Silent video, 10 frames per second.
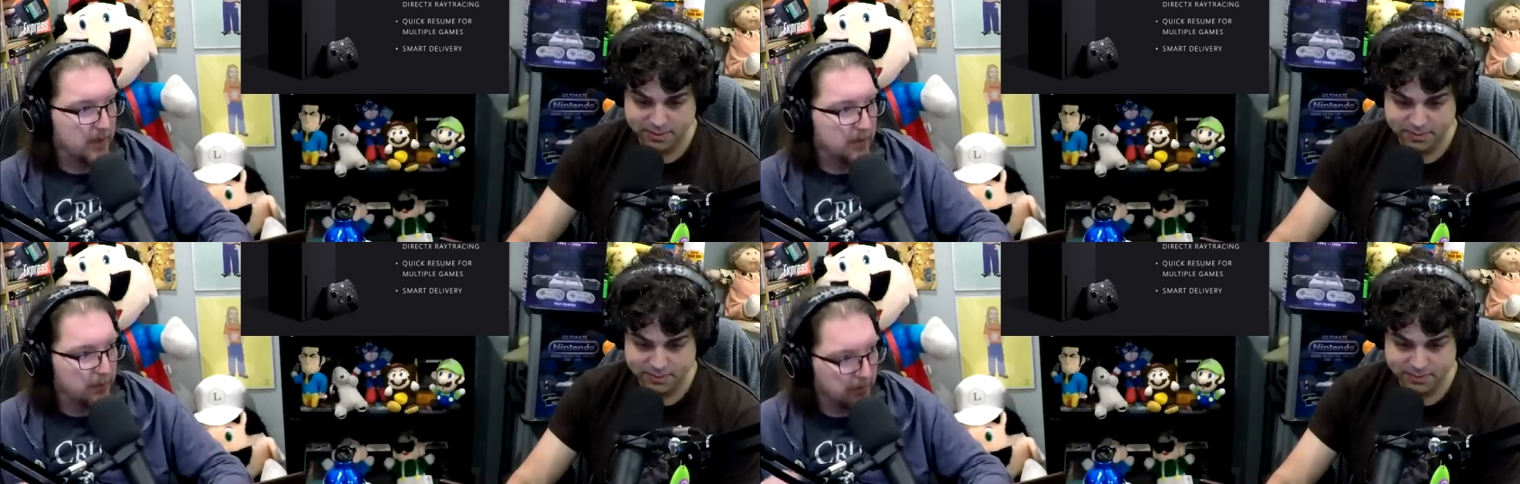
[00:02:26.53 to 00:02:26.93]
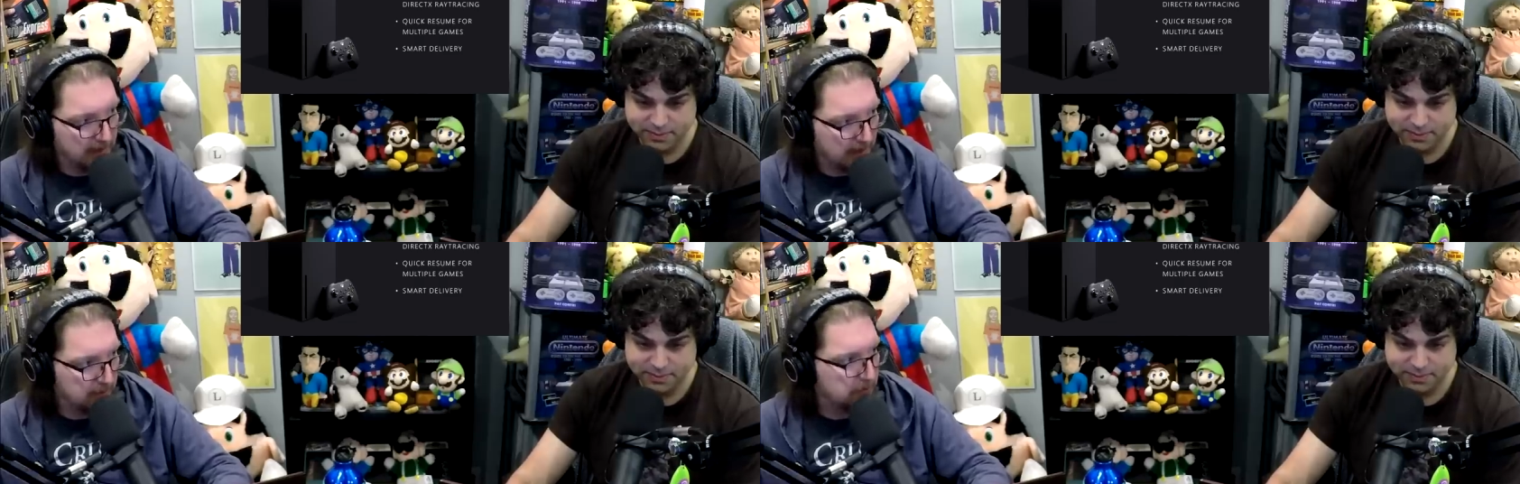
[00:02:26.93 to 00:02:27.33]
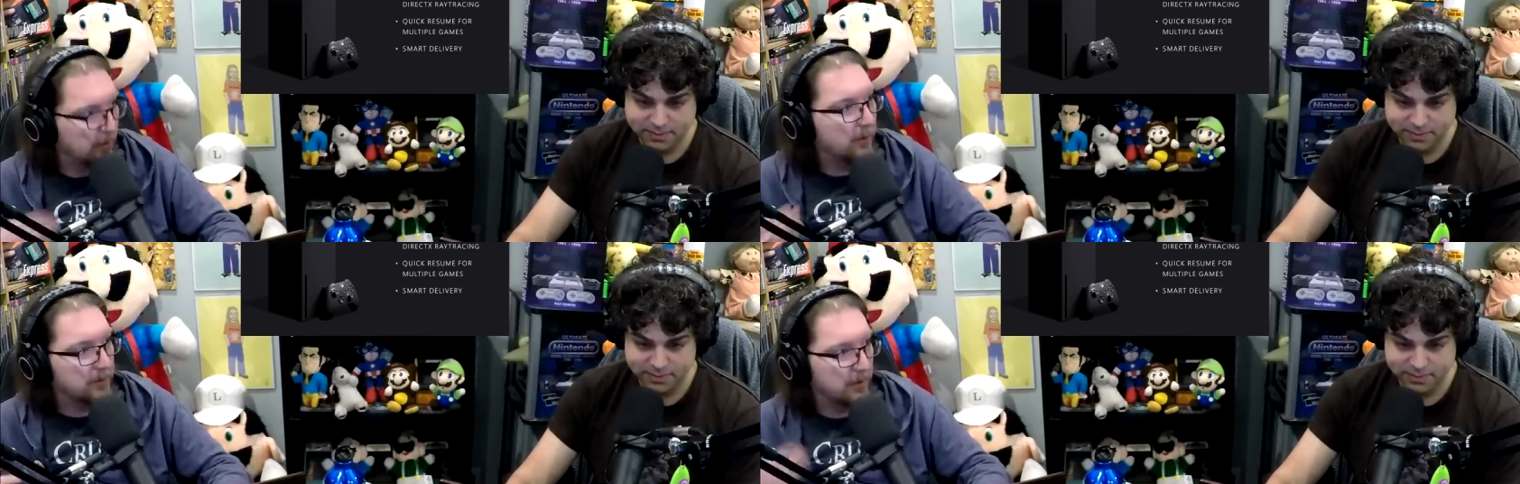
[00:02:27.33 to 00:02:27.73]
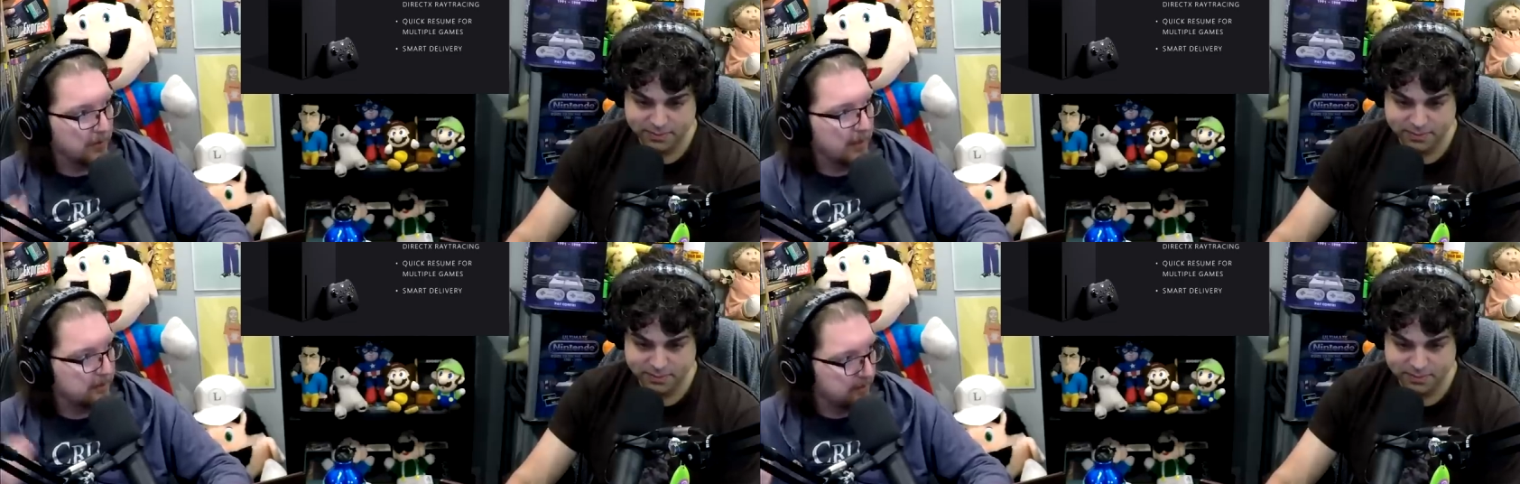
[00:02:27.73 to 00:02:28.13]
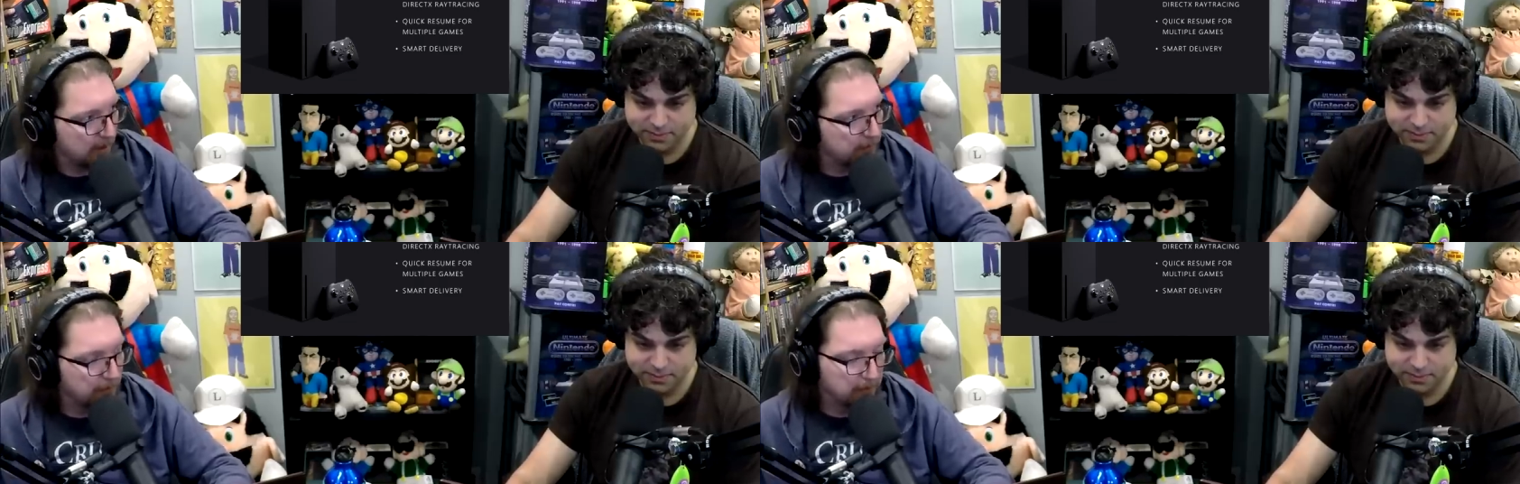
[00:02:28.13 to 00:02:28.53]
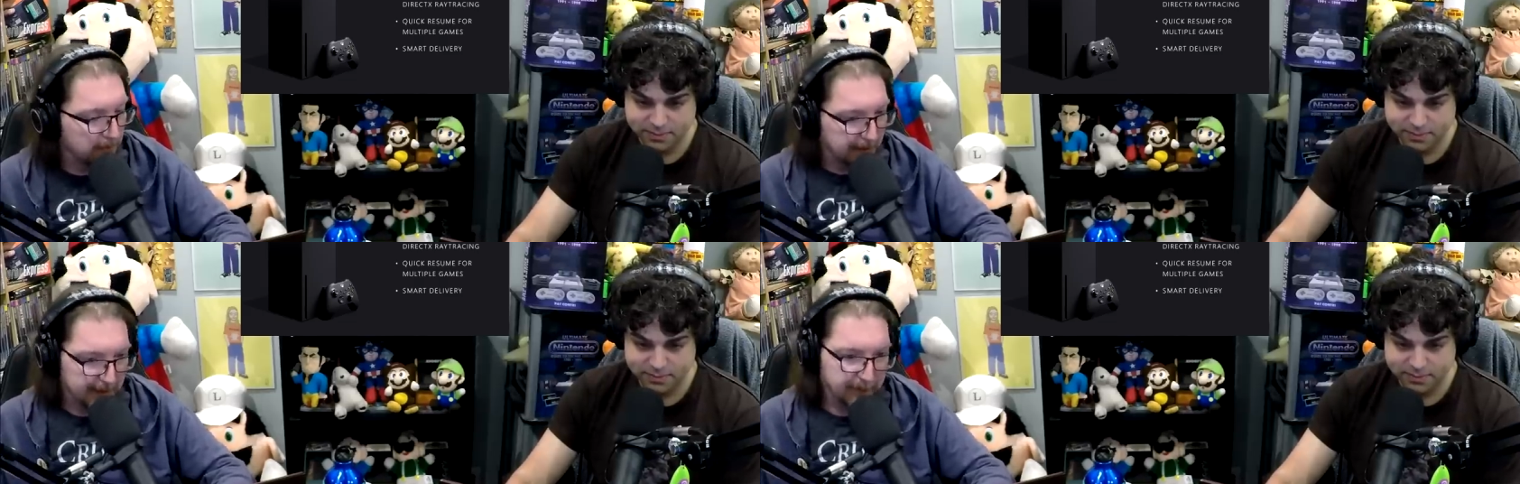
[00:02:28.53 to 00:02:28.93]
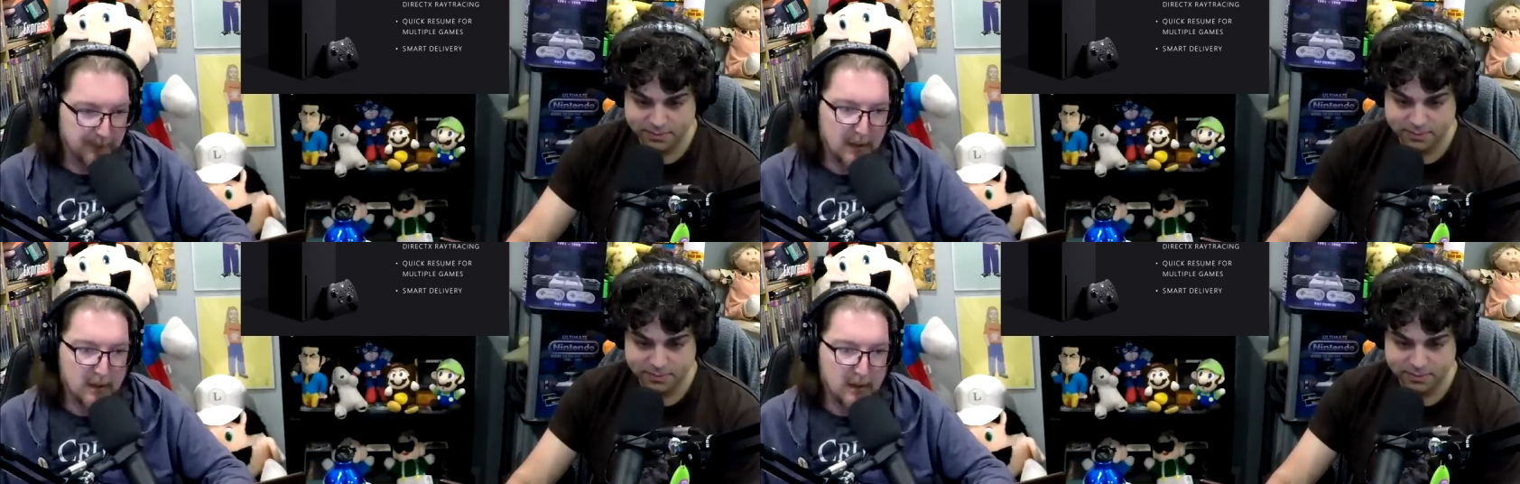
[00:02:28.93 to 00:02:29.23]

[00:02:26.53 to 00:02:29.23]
Speaker 1: to go through the intro and all that stuff over again.